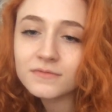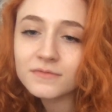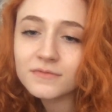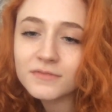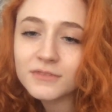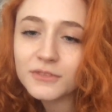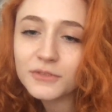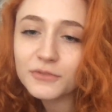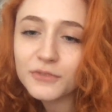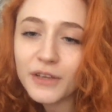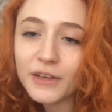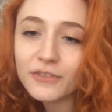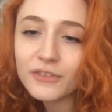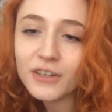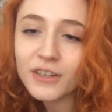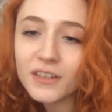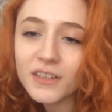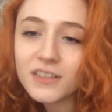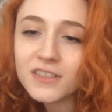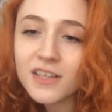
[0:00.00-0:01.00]
Favourite
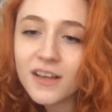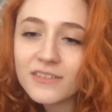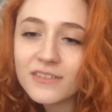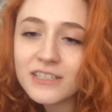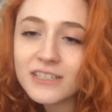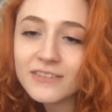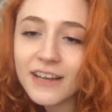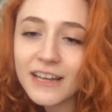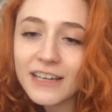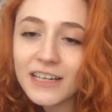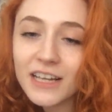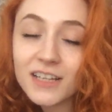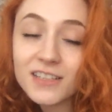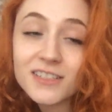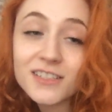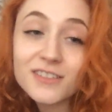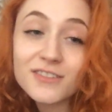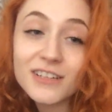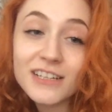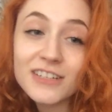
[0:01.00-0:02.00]
colour is obviously red, lads.
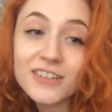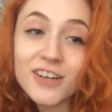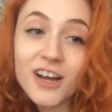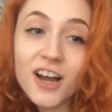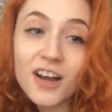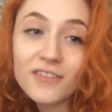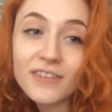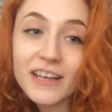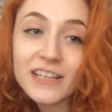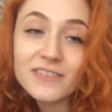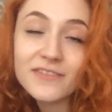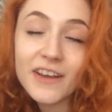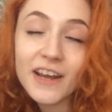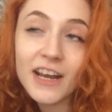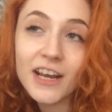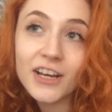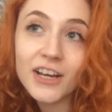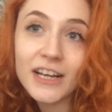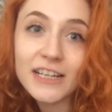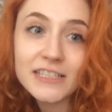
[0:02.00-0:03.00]
It's really not. Red's very
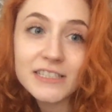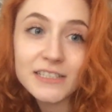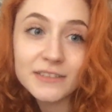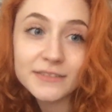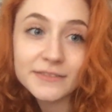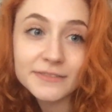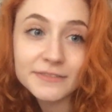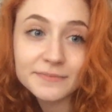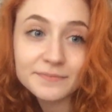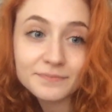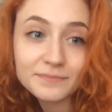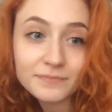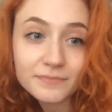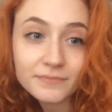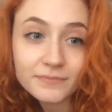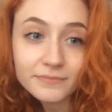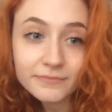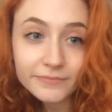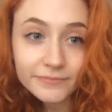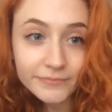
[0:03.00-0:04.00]
aggressive.
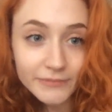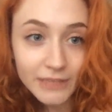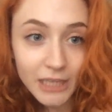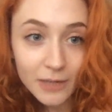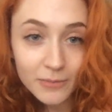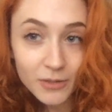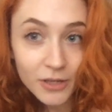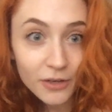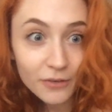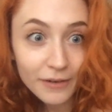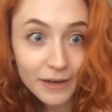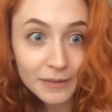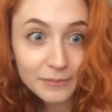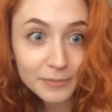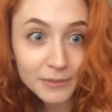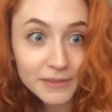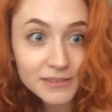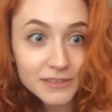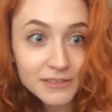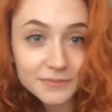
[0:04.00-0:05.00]
I'm not a red
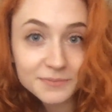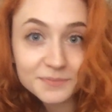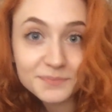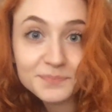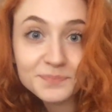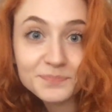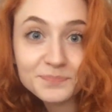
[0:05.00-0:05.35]
person.